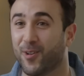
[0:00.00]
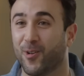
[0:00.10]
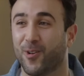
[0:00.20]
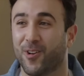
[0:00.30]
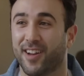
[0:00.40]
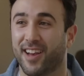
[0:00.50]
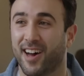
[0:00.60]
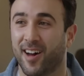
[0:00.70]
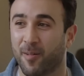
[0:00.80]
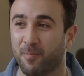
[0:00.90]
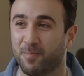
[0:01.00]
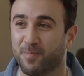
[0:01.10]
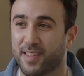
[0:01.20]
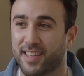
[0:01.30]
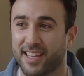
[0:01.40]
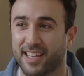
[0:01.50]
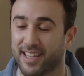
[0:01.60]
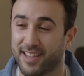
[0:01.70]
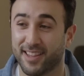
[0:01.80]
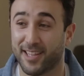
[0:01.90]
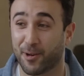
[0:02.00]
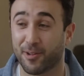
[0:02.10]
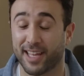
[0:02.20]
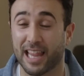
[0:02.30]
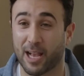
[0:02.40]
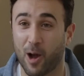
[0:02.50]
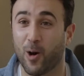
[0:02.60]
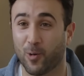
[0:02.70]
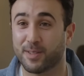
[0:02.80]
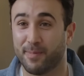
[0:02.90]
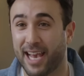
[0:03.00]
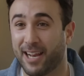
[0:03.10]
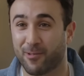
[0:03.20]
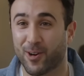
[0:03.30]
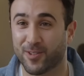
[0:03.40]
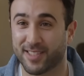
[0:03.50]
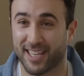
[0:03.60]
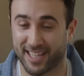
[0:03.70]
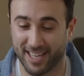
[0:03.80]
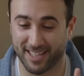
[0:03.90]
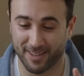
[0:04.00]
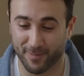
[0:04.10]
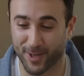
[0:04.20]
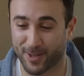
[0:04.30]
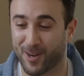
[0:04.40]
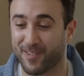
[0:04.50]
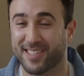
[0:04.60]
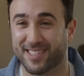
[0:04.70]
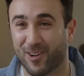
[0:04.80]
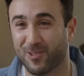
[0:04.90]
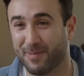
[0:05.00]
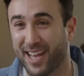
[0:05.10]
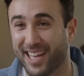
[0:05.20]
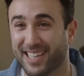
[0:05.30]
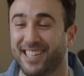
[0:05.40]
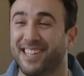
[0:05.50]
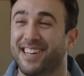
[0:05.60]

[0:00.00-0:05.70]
or um, literally like old man roles, like in inverted commas, old man.